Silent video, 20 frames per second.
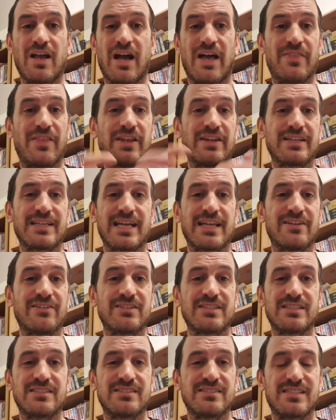And then again, I
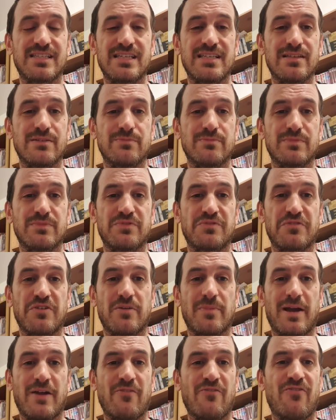didn't see them for
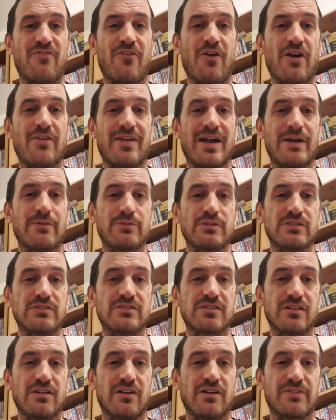about five
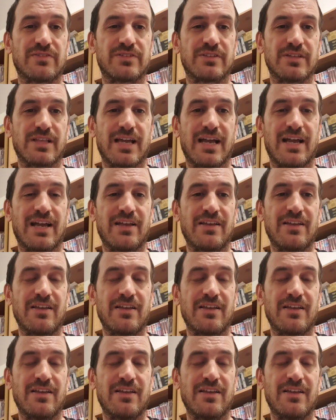hours after that.